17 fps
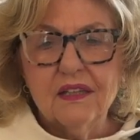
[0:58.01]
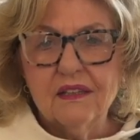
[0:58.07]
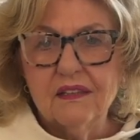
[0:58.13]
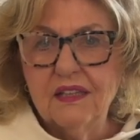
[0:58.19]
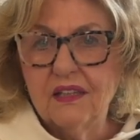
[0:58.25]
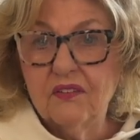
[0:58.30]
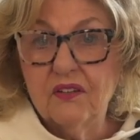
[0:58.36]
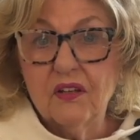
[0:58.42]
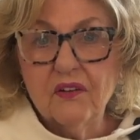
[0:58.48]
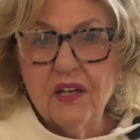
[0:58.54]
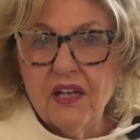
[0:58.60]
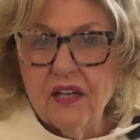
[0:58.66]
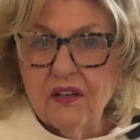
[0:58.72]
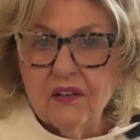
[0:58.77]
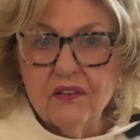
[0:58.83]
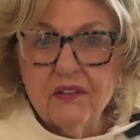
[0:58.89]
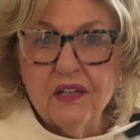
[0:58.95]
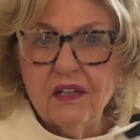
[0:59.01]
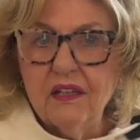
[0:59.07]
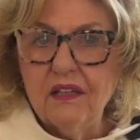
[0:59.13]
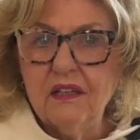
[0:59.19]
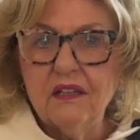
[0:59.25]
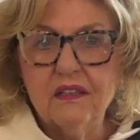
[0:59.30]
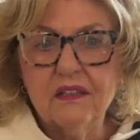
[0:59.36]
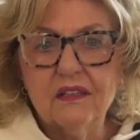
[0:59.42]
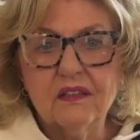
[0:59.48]
get their hair
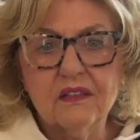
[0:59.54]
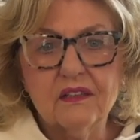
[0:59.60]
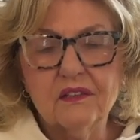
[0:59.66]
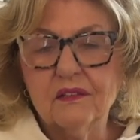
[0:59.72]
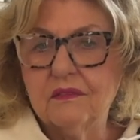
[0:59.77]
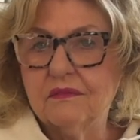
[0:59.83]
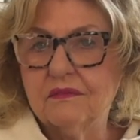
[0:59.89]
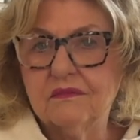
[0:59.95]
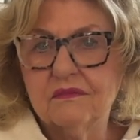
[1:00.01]
done or